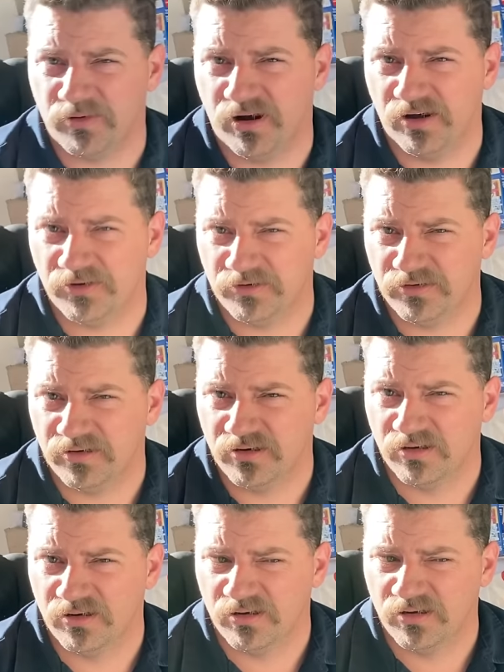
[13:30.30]
hundred,
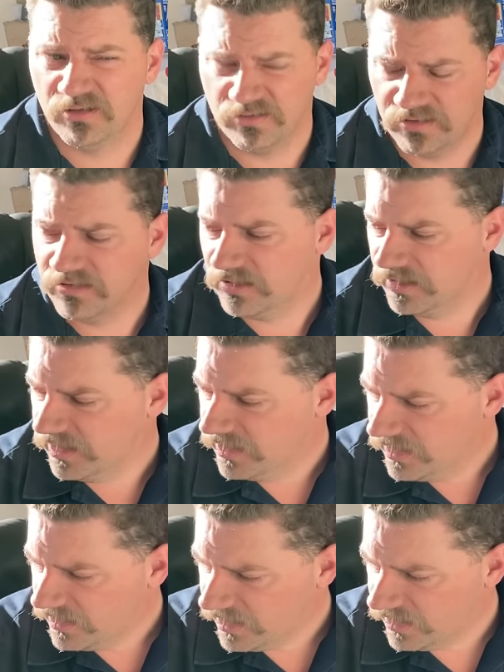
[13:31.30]

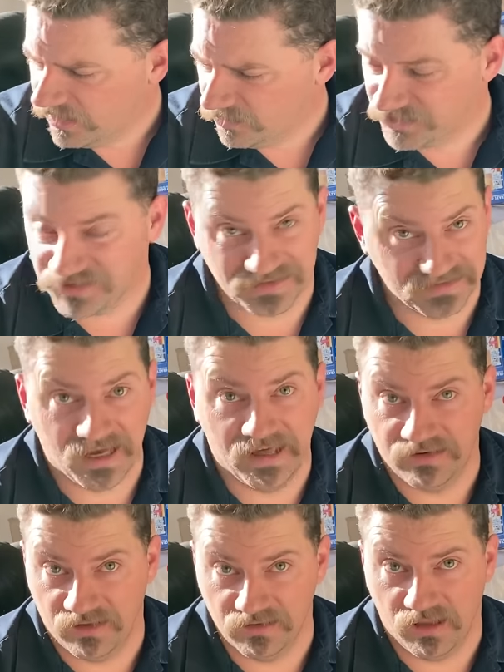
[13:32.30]
uh, which is
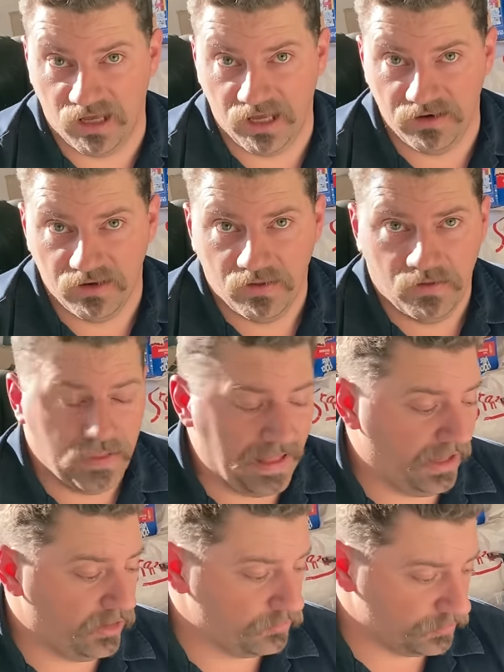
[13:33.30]
not a lot.
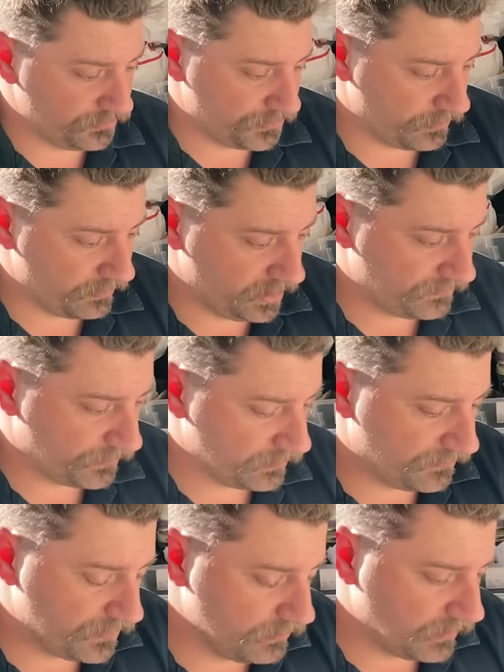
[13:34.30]
And we'll turn it for
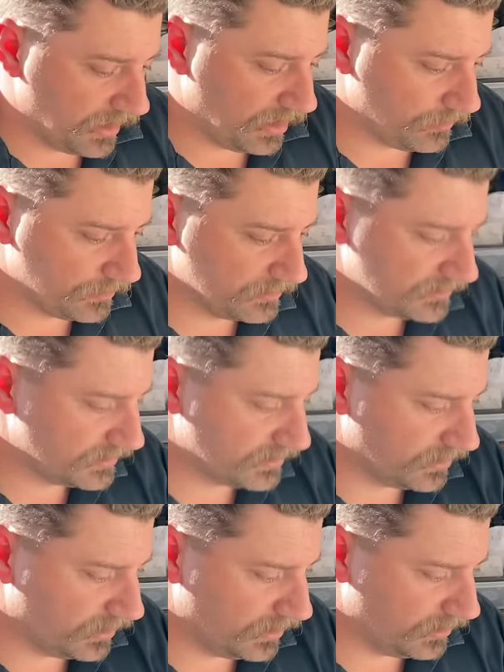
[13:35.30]
a few hours,
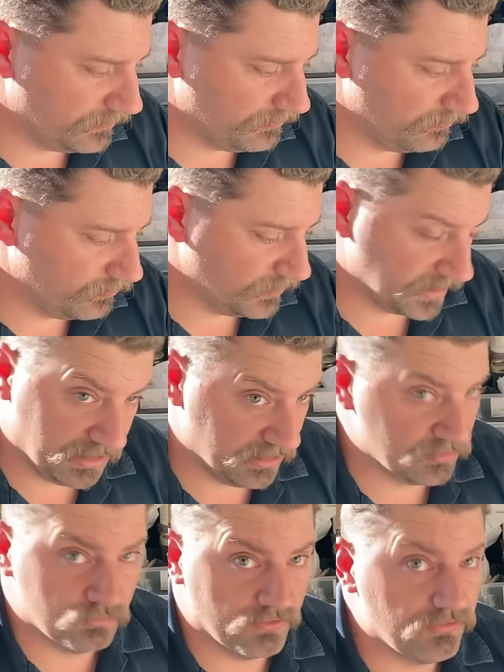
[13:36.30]
uh,
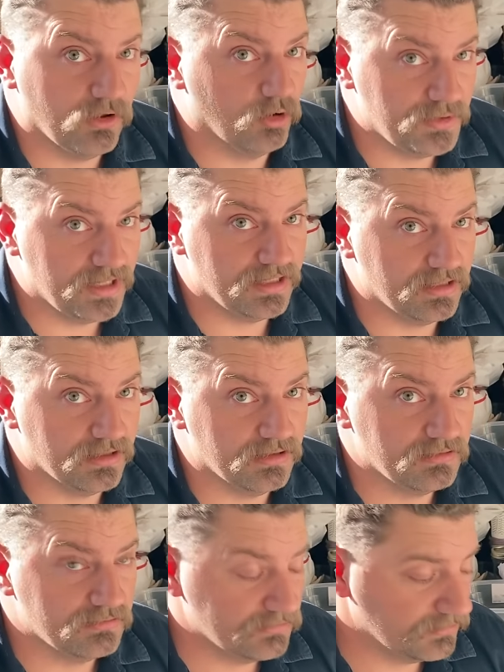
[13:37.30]
again, with no media.